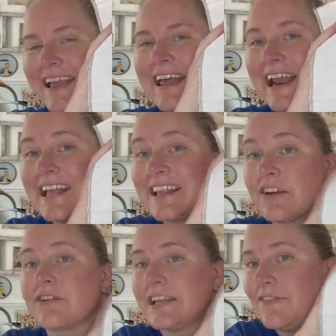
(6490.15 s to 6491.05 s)
And I
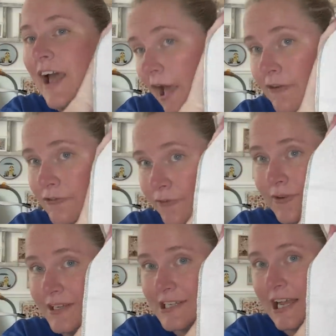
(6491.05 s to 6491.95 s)
literally have half of
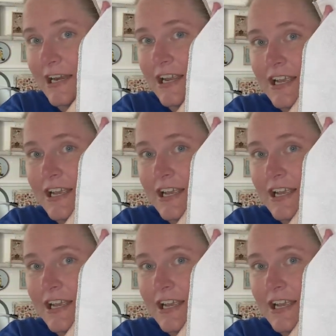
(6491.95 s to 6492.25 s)
it done.